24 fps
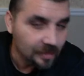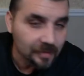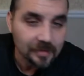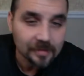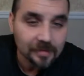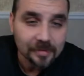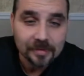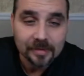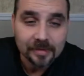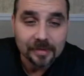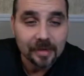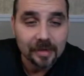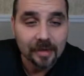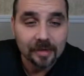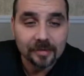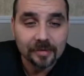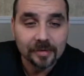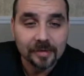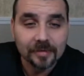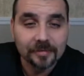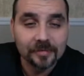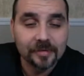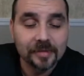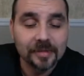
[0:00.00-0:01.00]
Shit, I don't
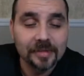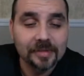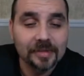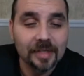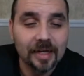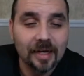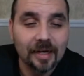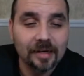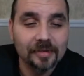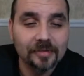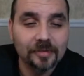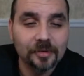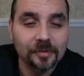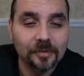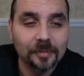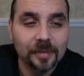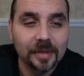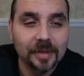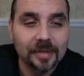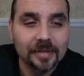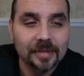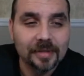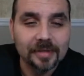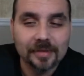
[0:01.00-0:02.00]
get these lives. Don't
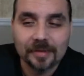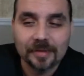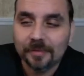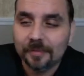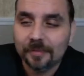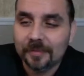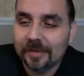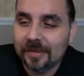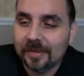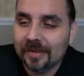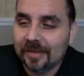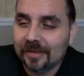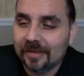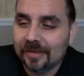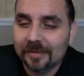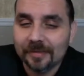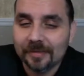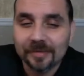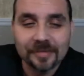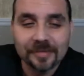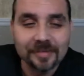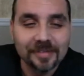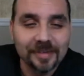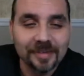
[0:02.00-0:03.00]
make nothing, bro.
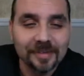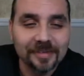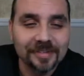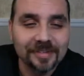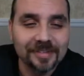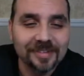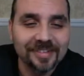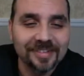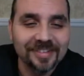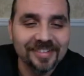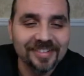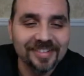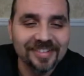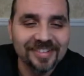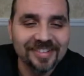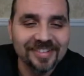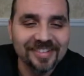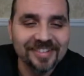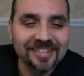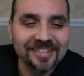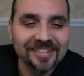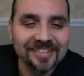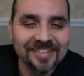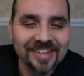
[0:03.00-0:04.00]
They're
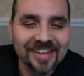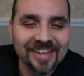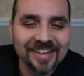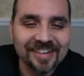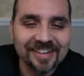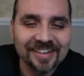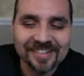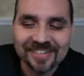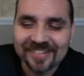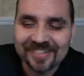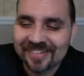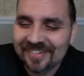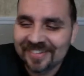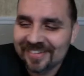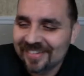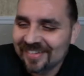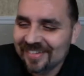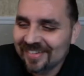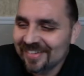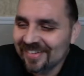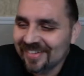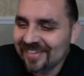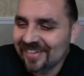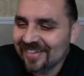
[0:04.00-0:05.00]
doing that on
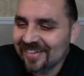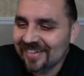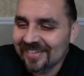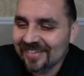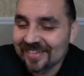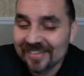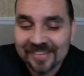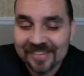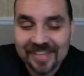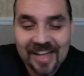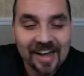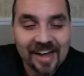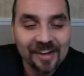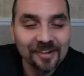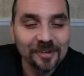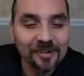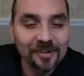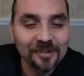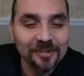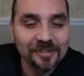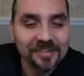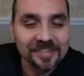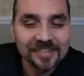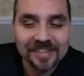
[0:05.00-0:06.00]
the
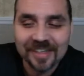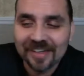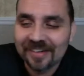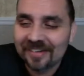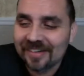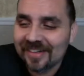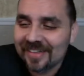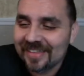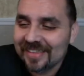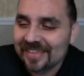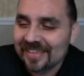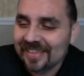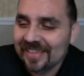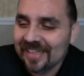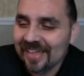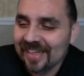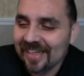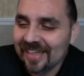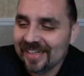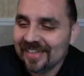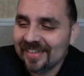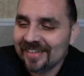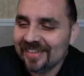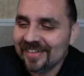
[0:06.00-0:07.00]
download because I don't get
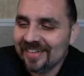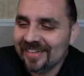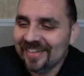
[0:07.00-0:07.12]
shit.